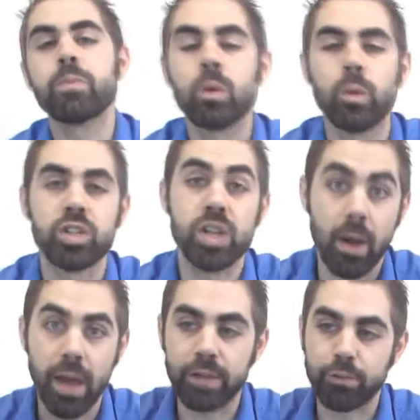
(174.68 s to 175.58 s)
which now
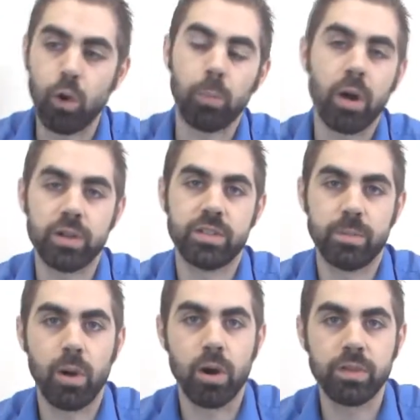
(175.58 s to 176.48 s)
has Rogue Parts as a
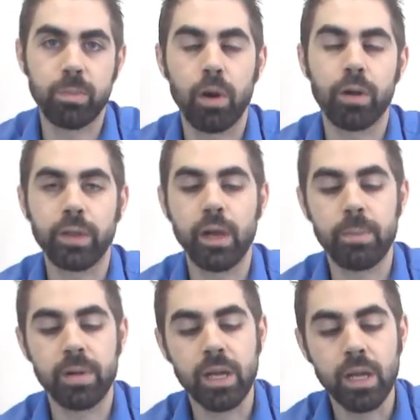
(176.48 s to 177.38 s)
part of the
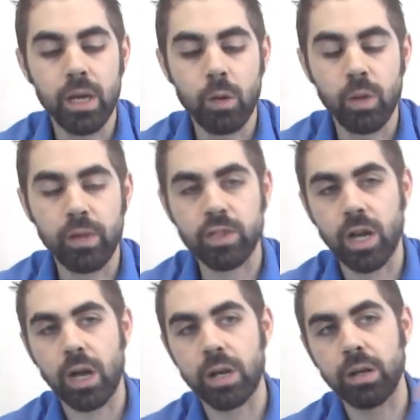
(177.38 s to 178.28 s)
company. We've
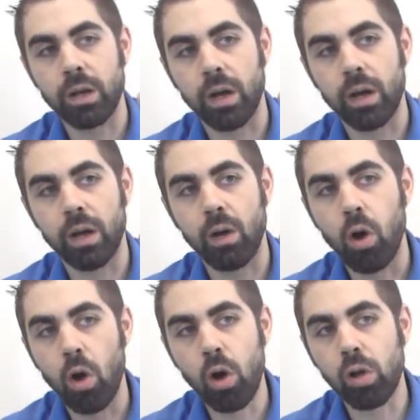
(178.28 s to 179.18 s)
done
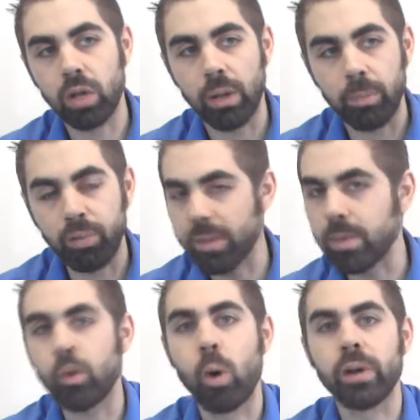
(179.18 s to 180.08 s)
all
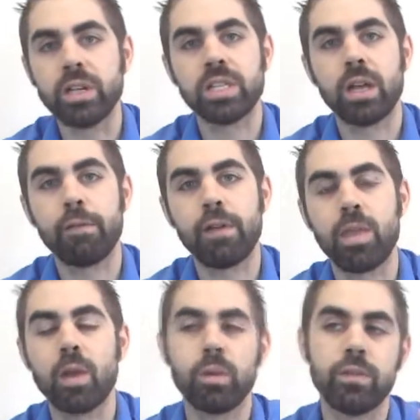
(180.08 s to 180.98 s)
premium quality stuff, and
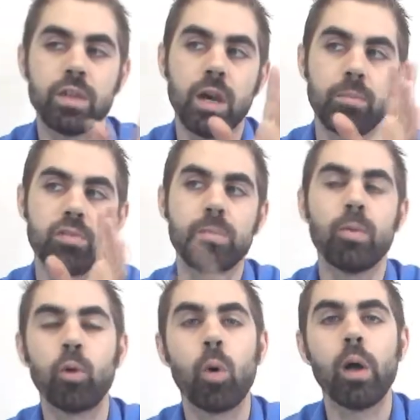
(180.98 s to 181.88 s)
then we've done premium
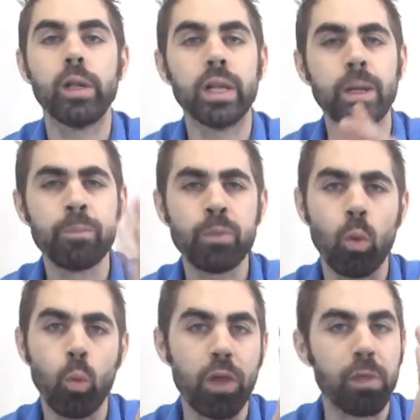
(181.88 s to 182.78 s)
quality
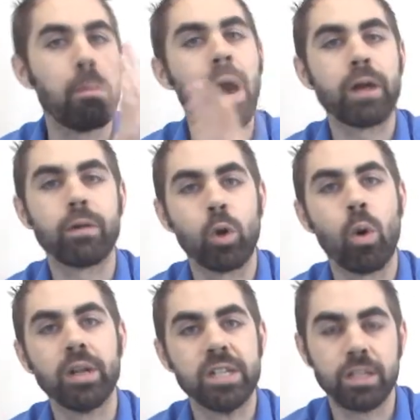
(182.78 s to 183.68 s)
with moderate
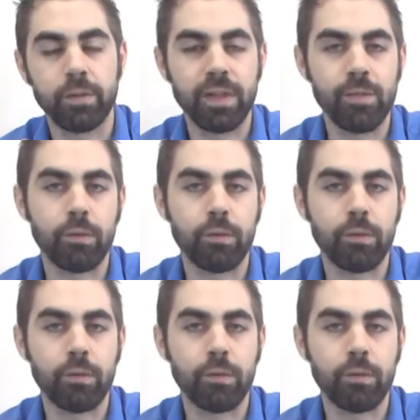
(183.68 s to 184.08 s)
quality stuff, giving